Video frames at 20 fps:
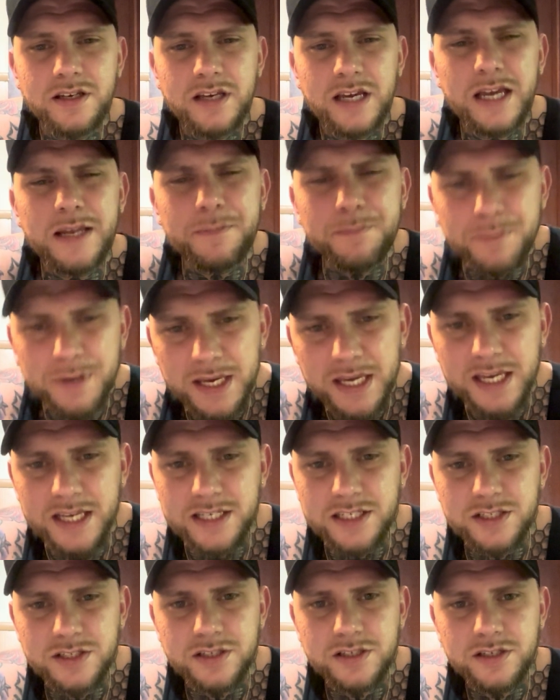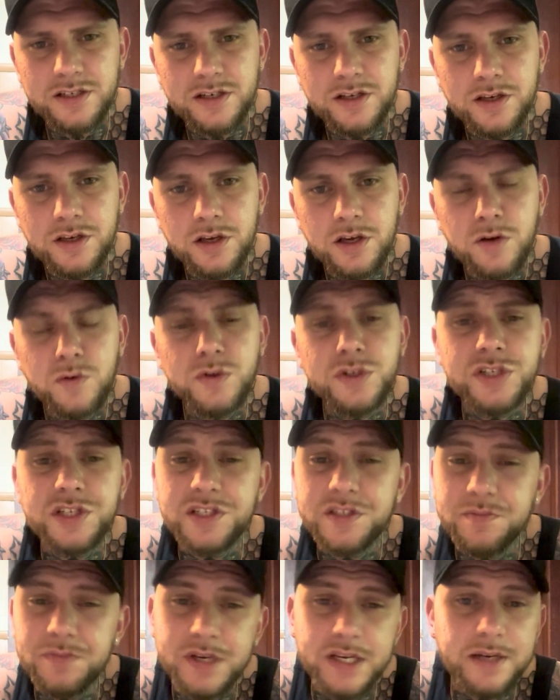and peace with
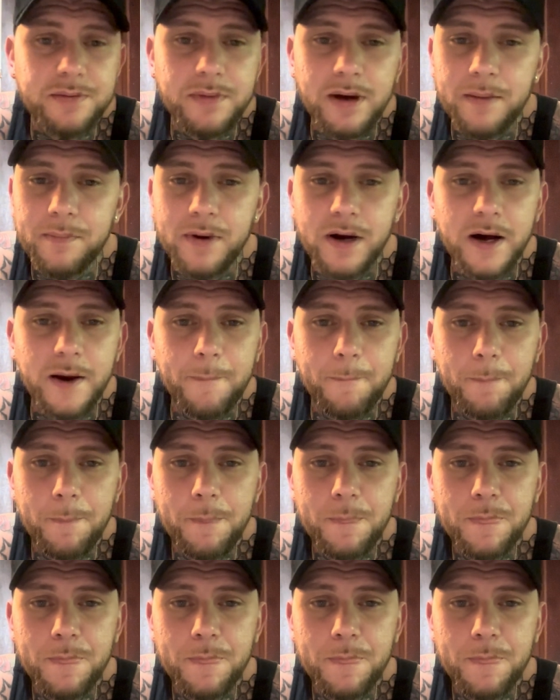just me and my mom,